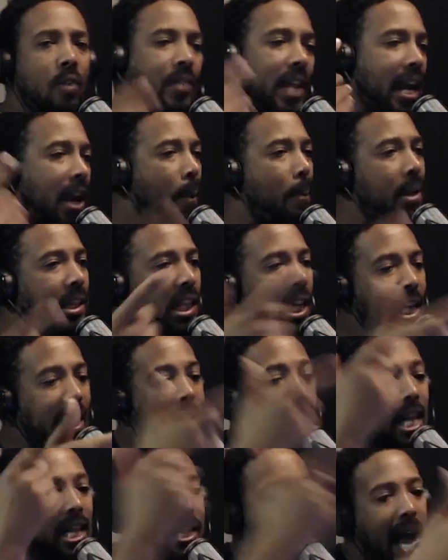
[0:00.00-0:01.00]
they gonna be looking
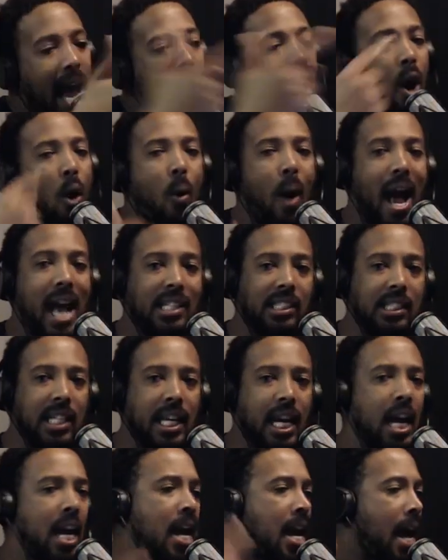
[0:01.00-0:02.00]
at that hoe ass
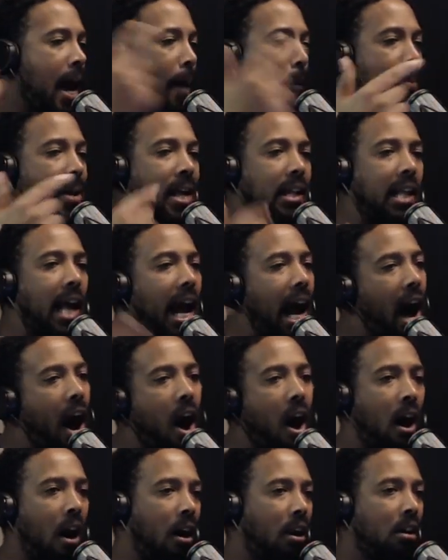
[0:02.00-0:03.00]
nigga and being like,
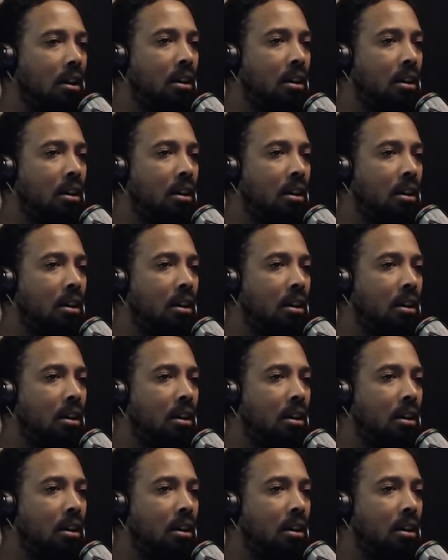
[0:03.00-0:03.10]
oh,